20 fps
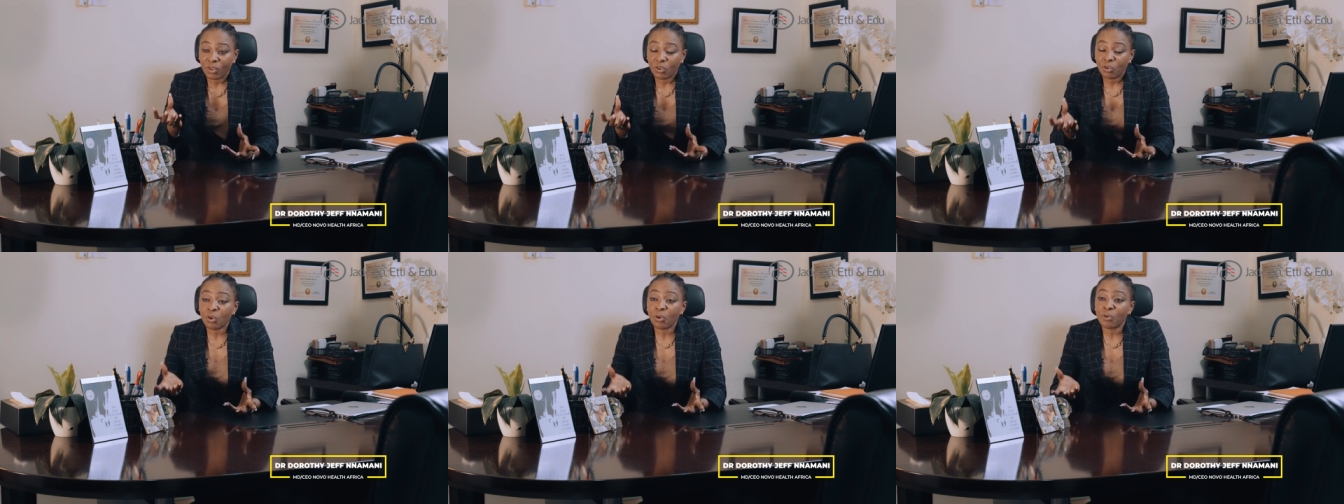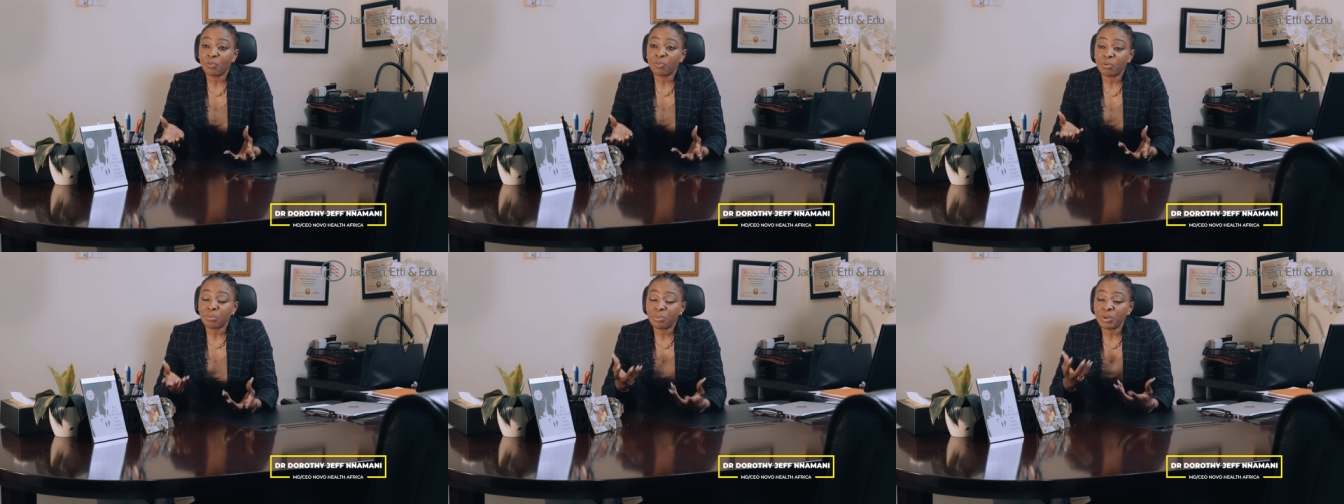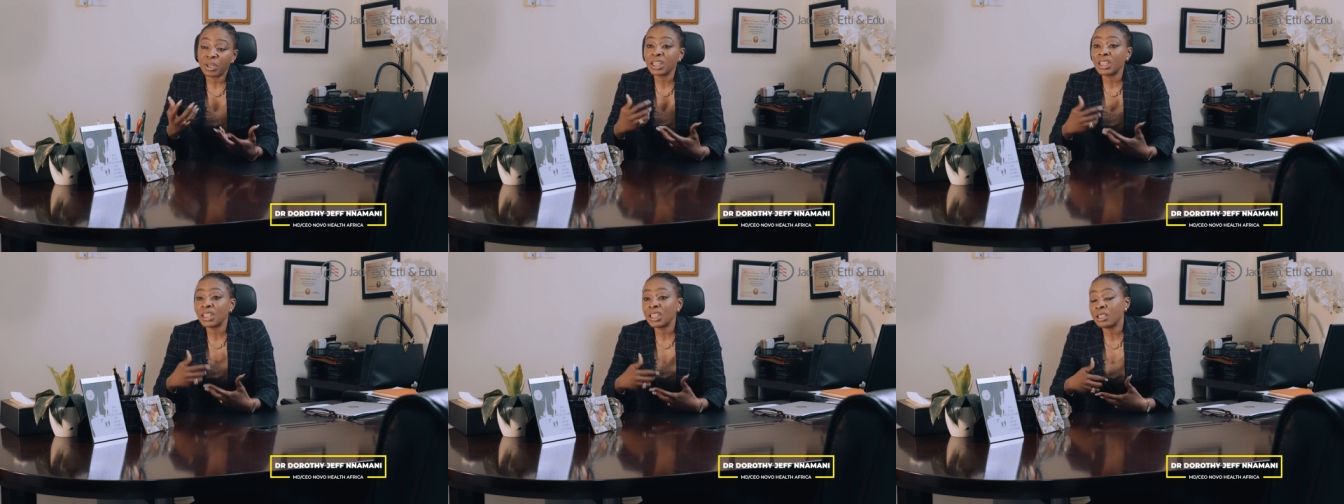So if we
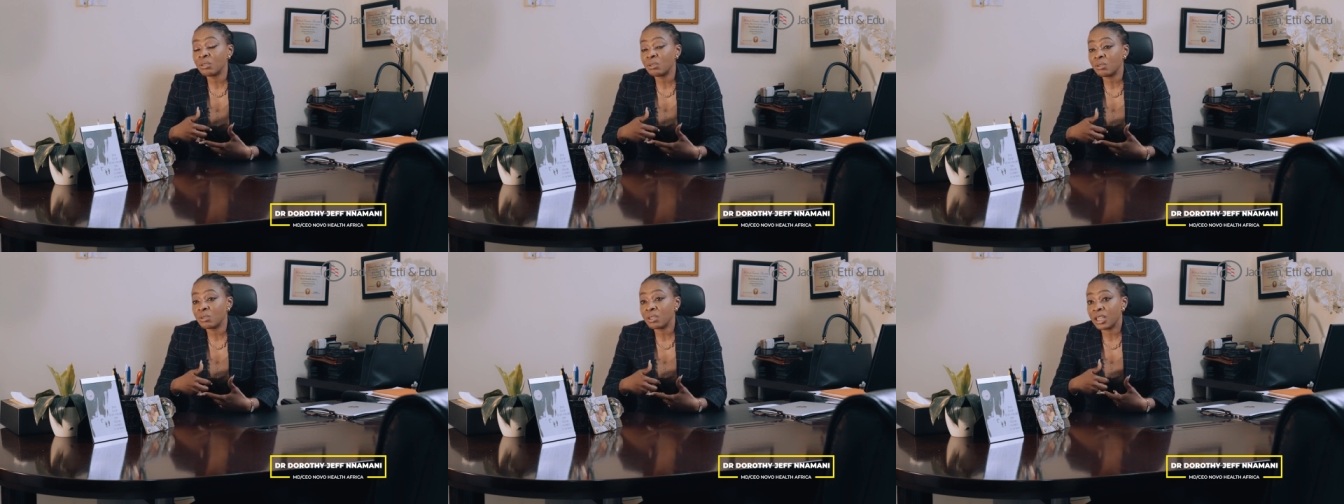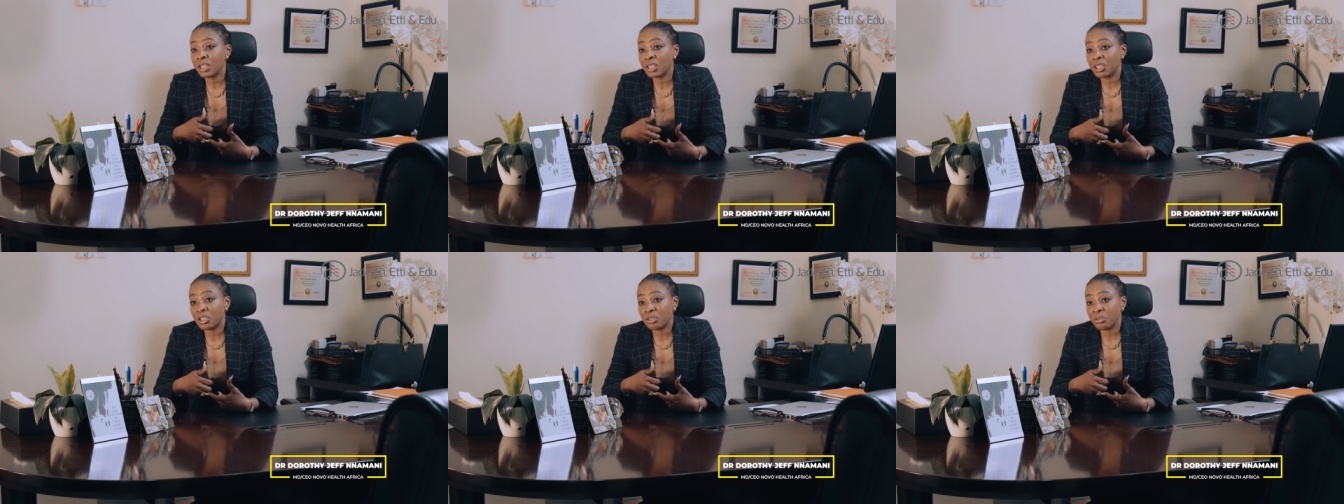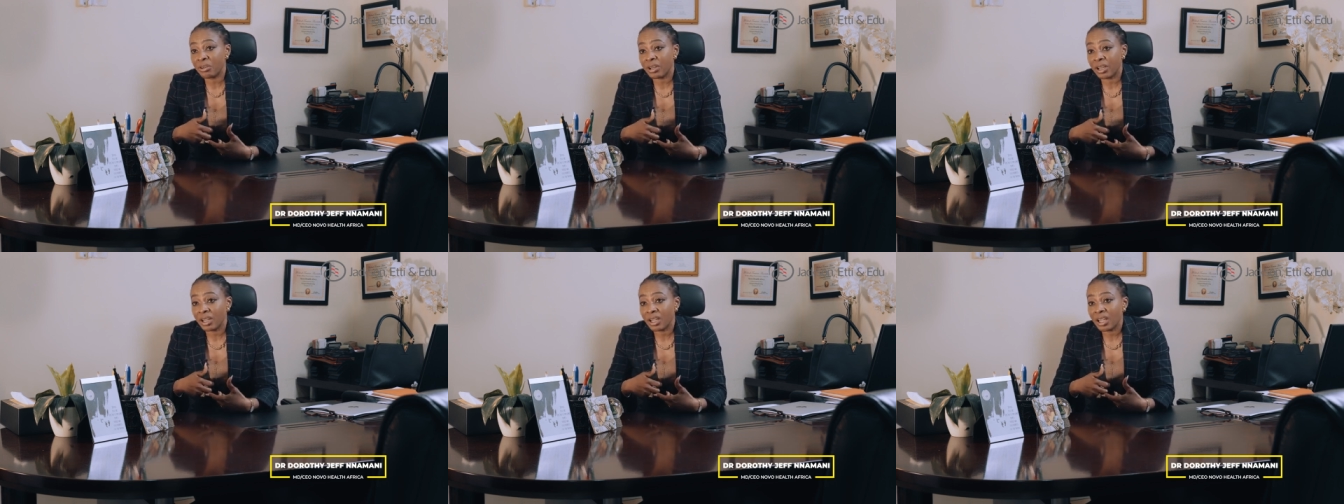bring it down to
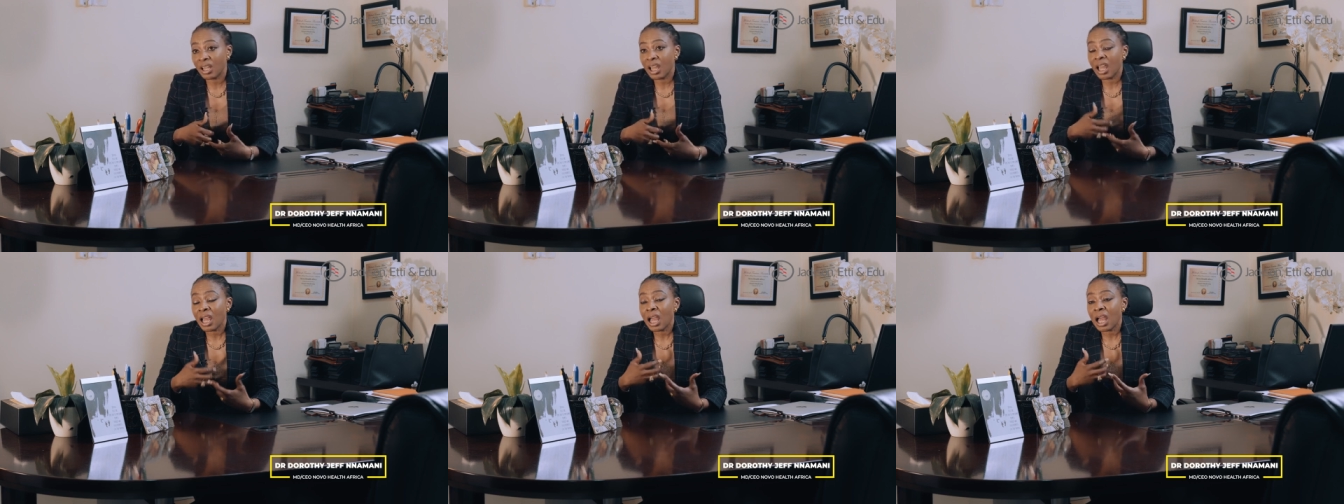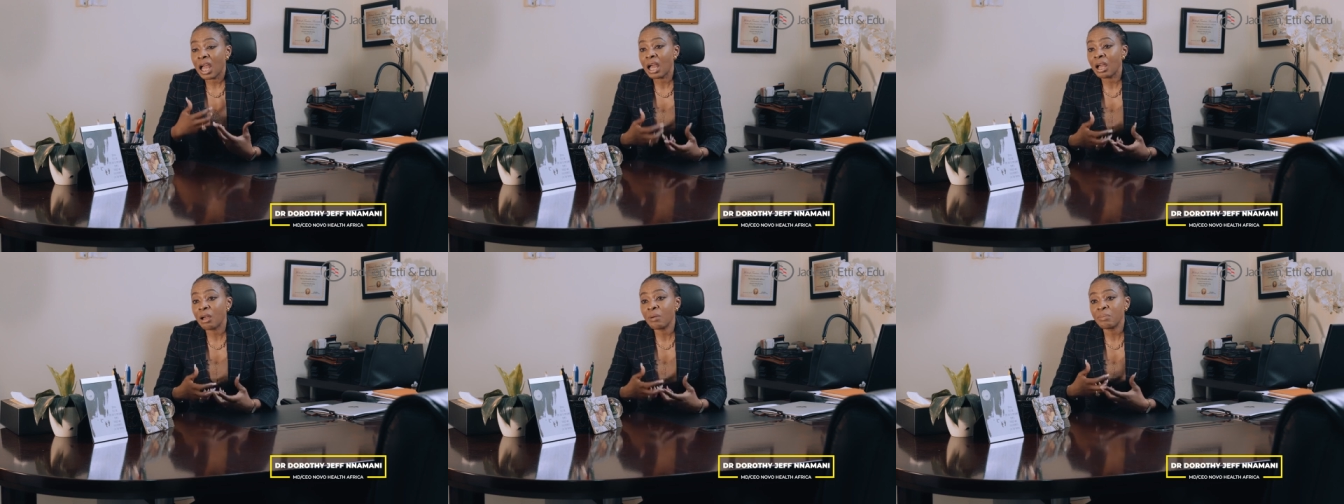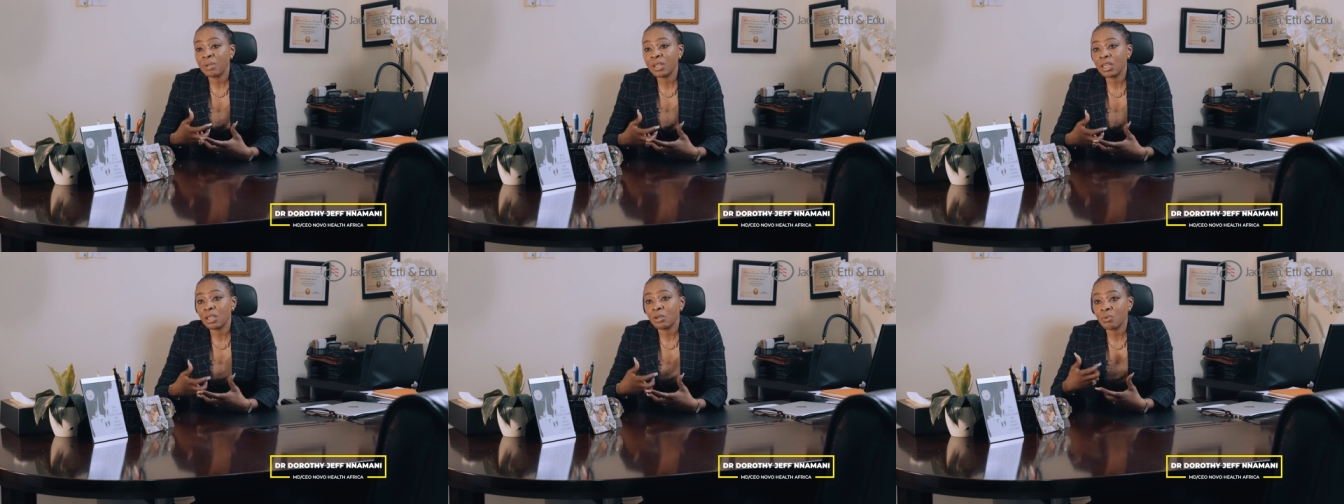Nigeria, how
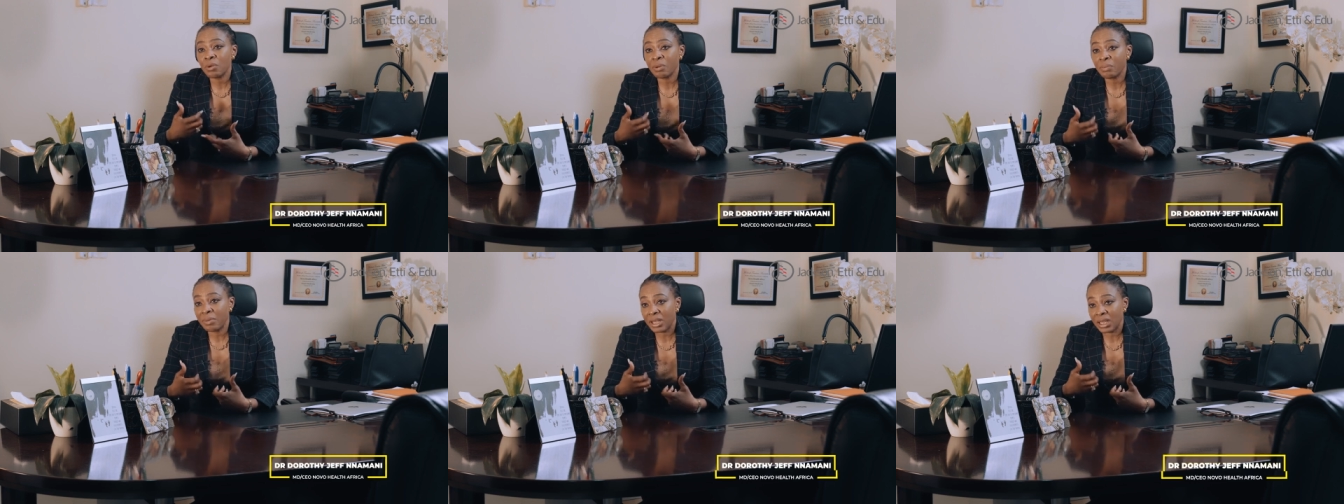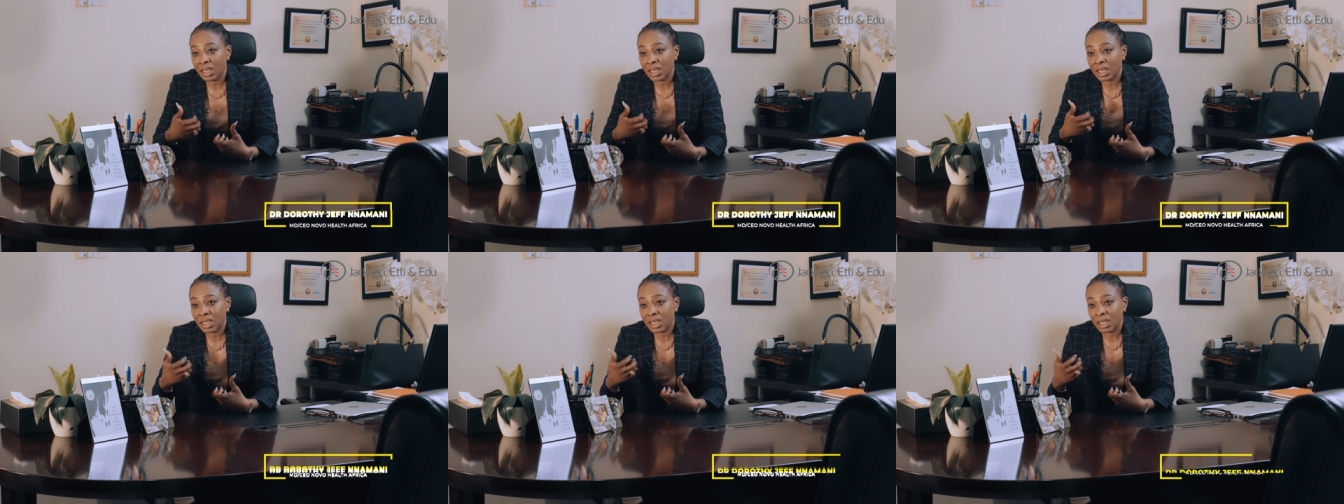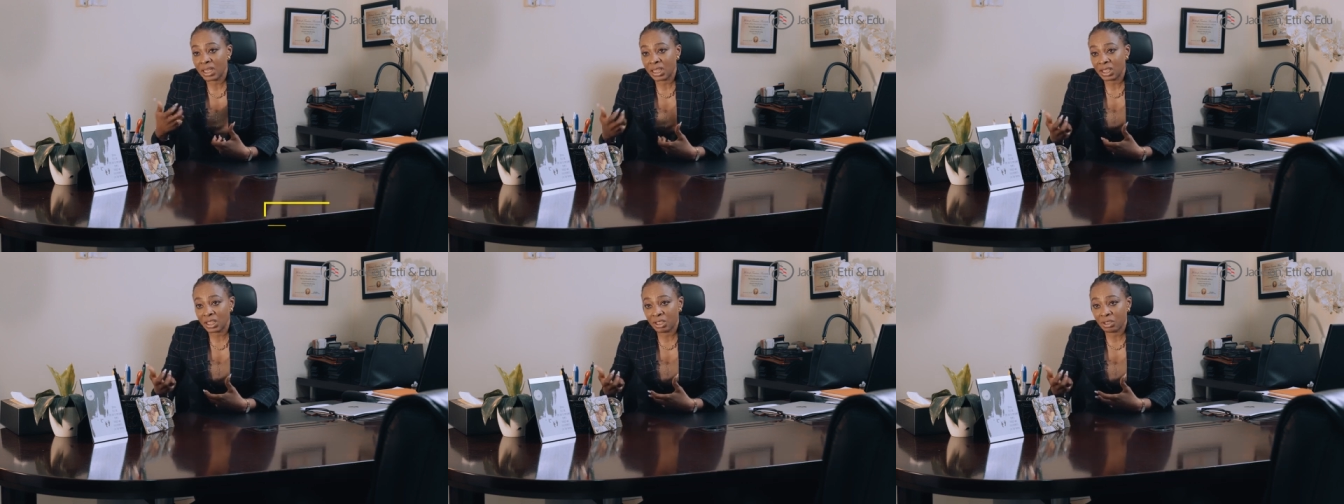many women
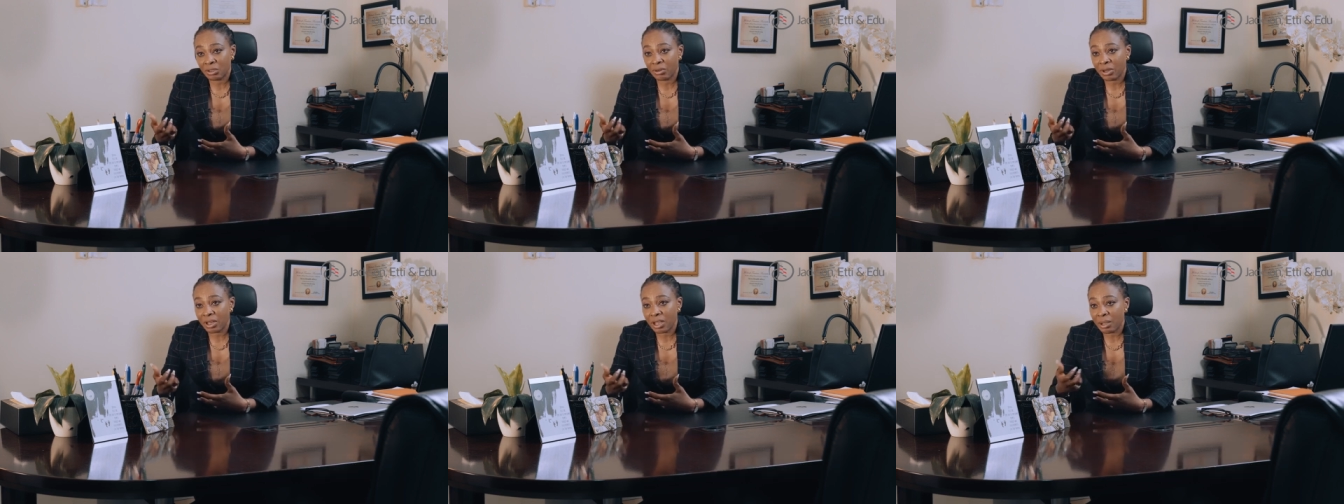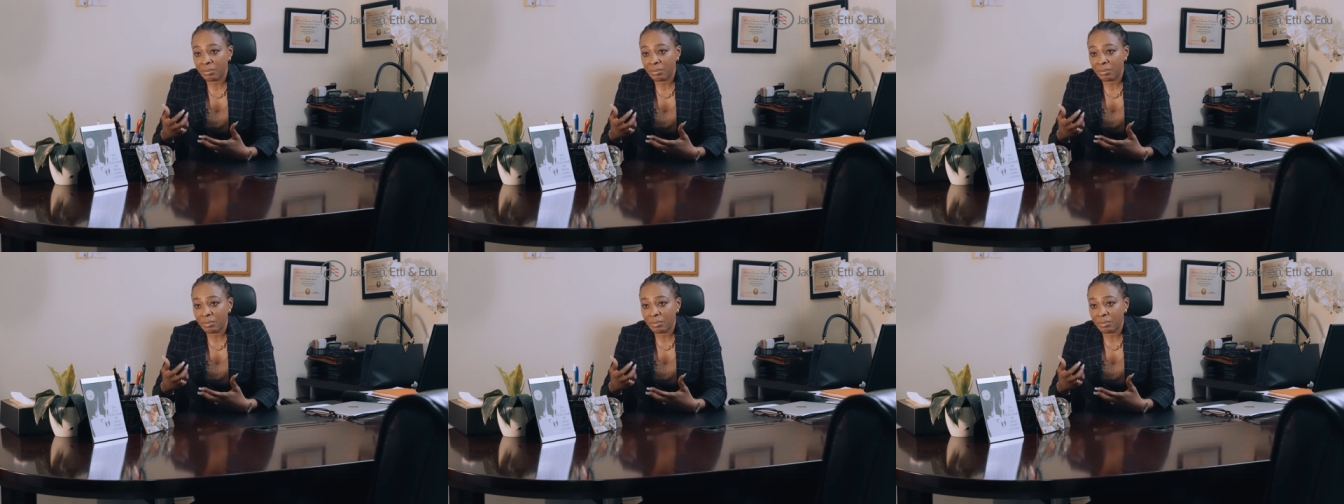in Nigeria?